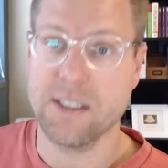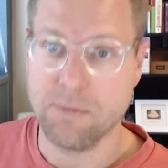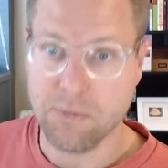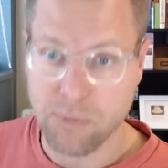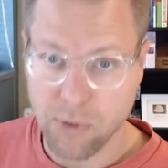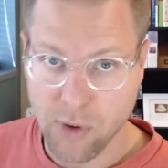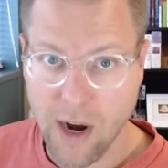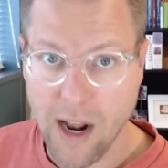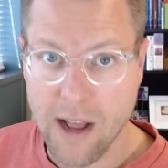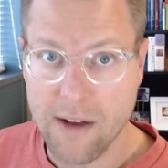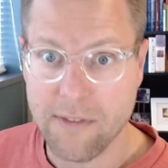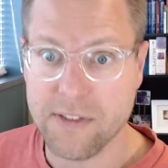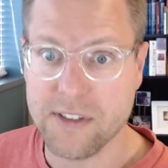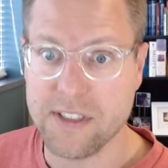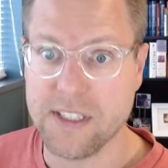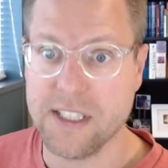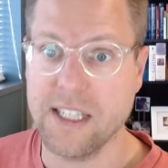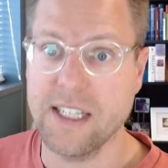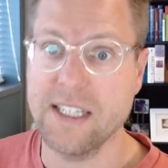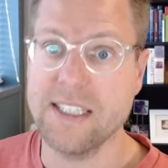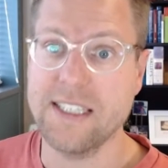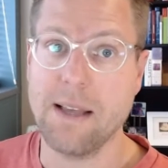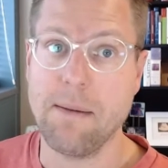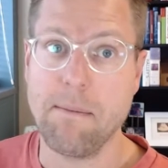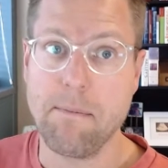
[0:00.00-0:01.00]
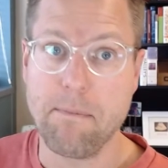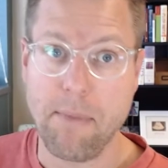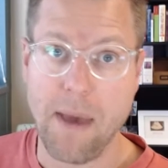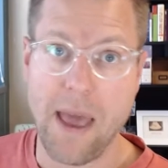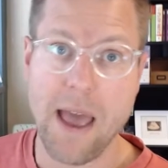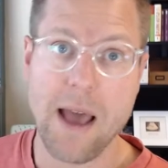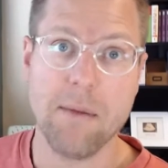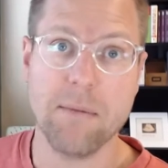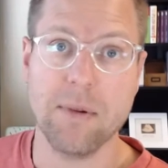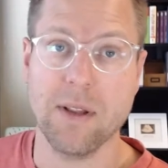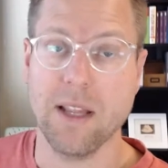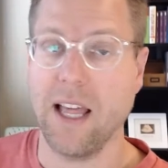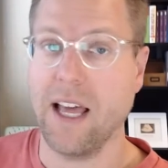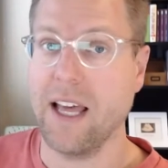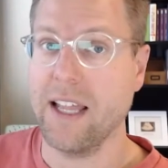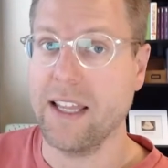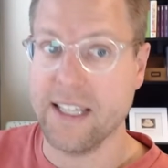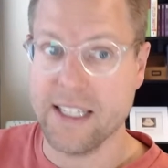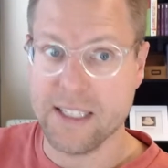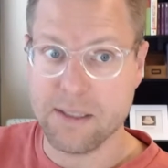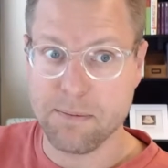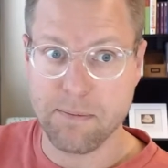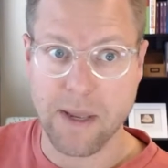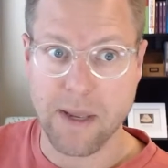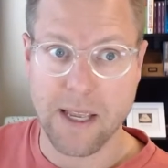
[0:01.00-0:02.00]
prophecy is that Babylon,
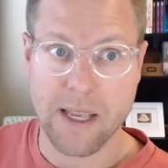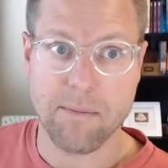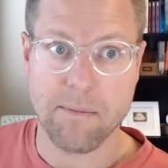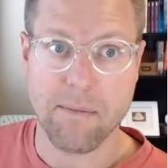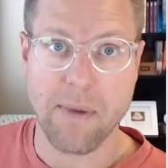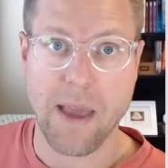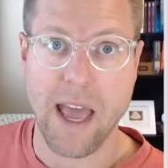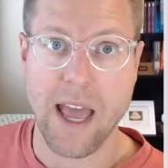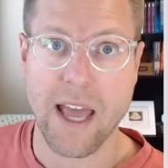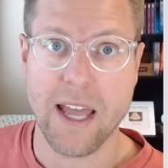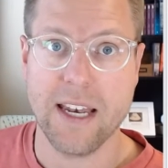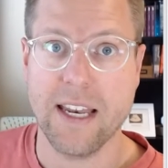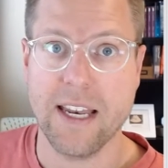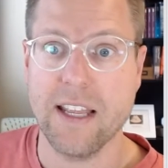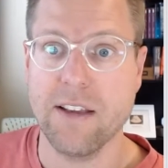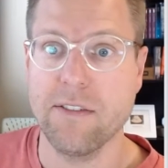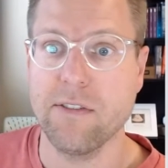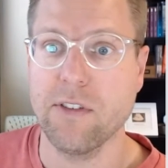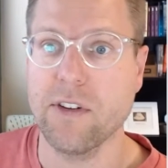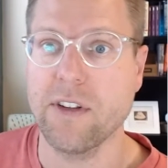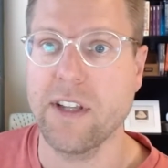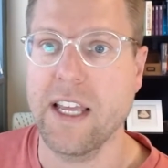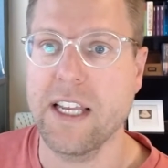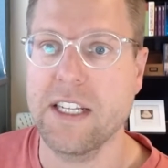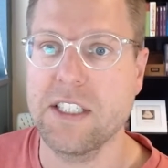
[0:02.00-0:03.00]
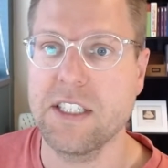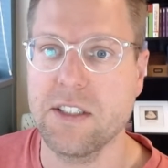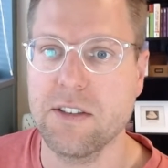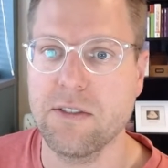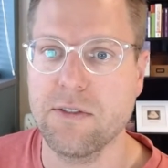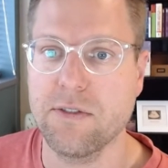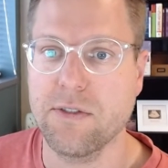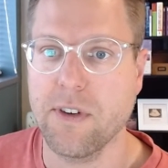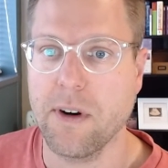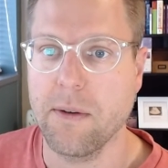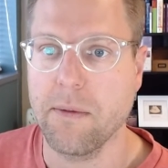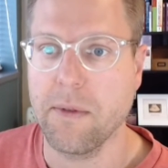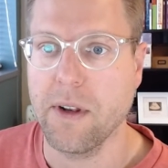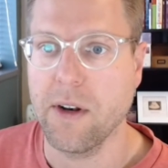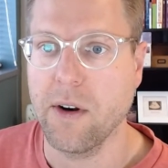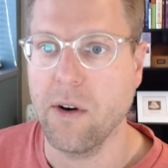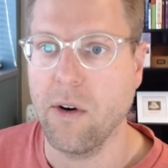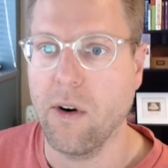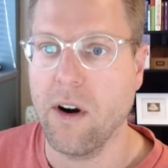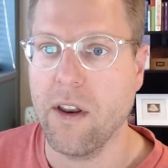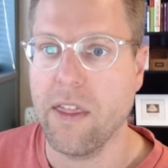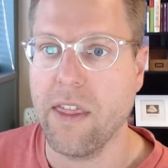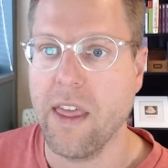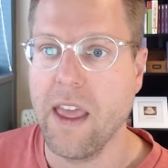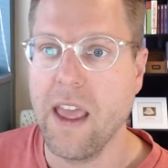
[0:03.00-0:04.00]
this big, bad, evil nation from the
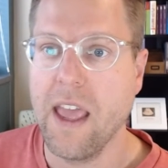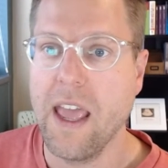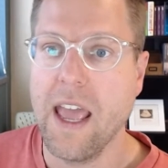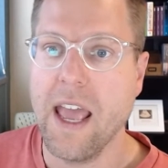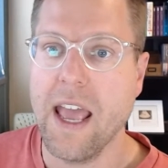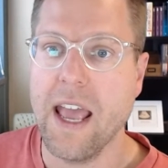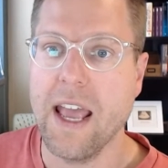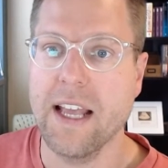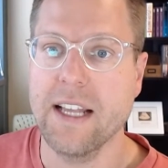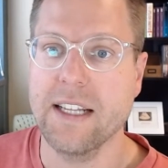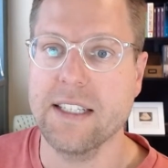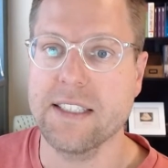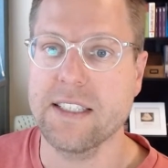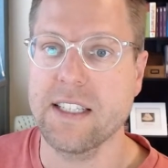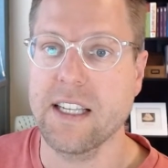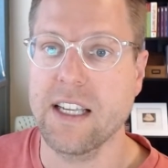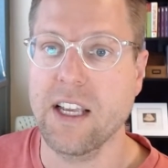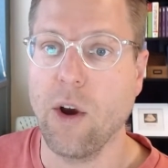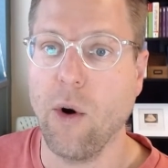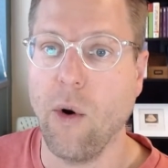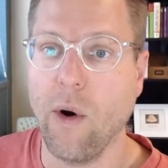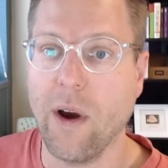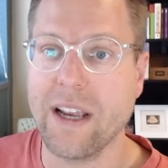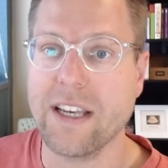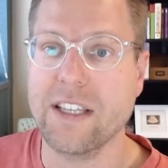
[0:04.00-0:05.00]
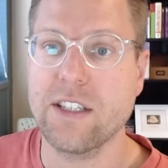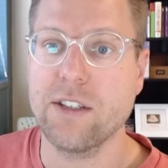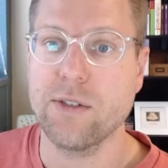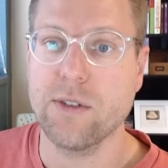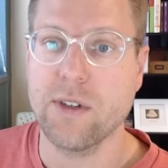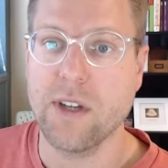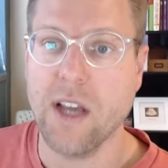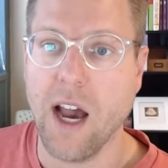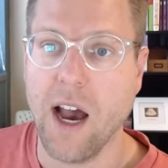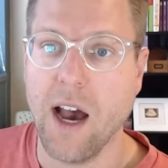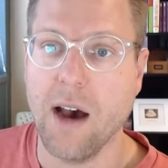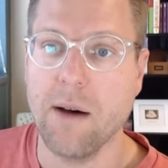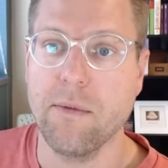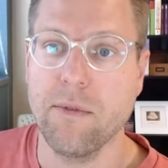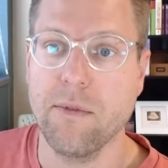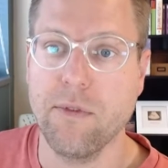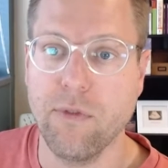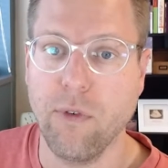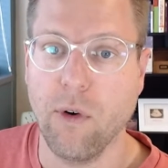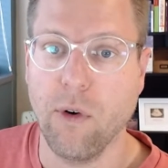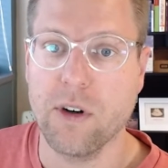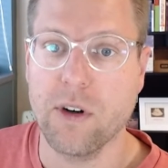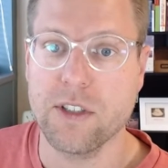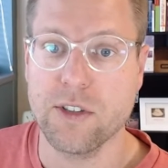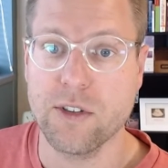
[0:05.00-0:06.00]
north, is going to come
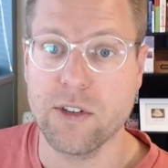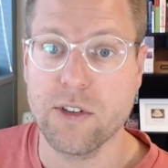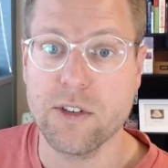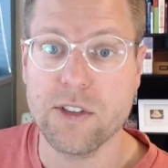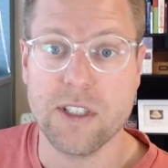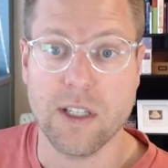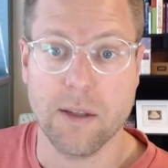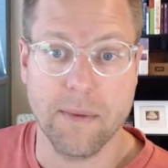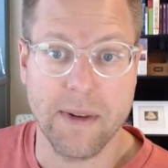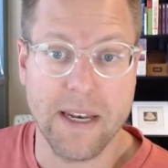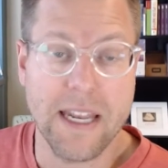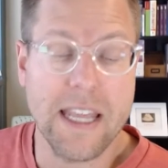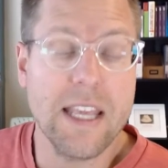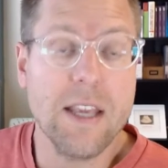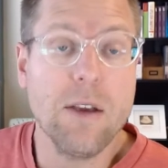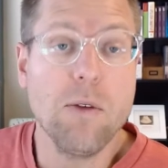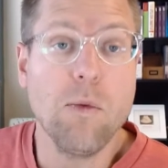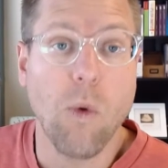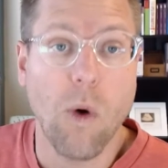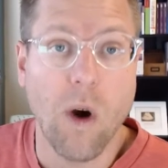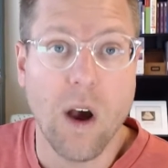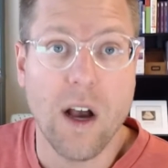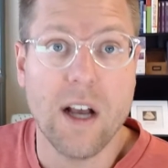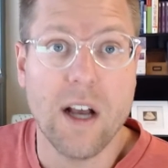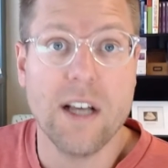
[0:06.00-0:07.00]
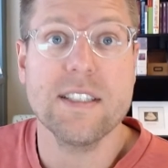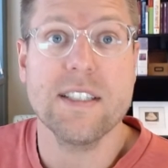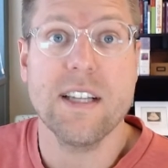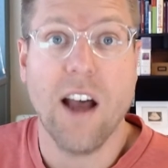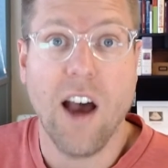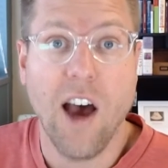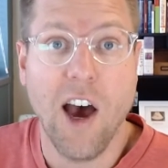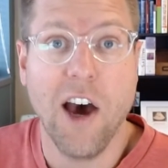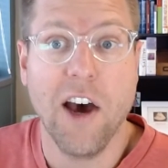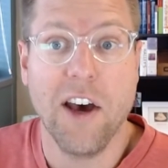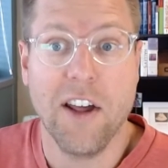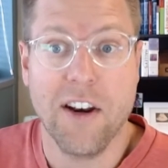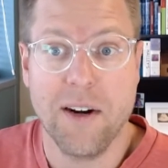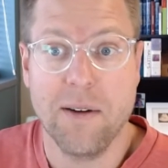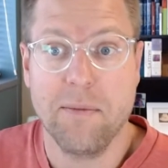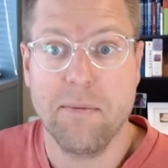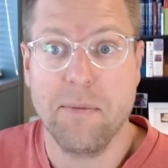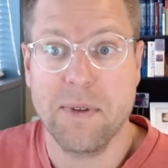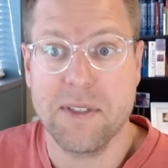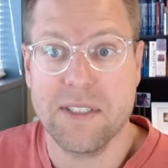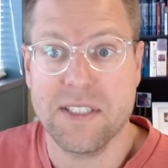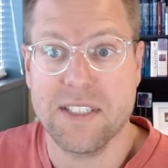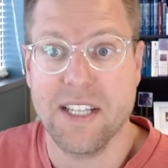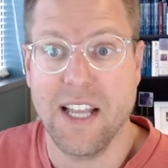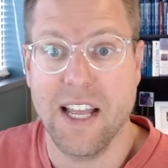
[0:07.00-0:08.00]
for Jerusalem. And he was
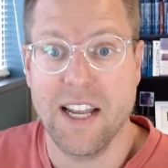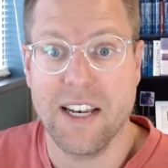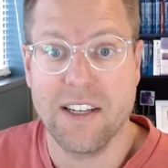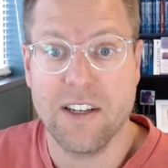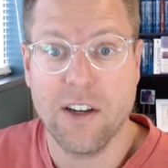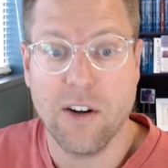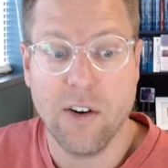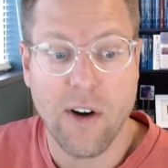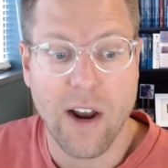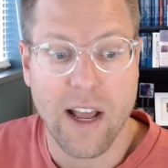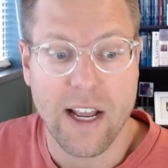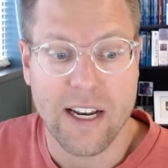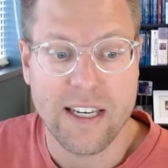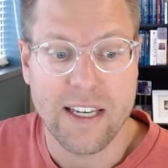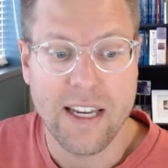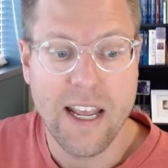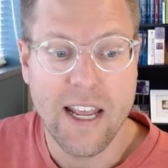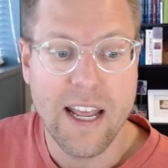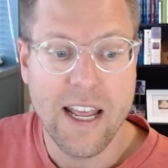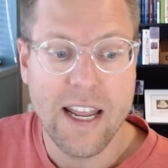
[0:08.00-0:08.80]
100% correct.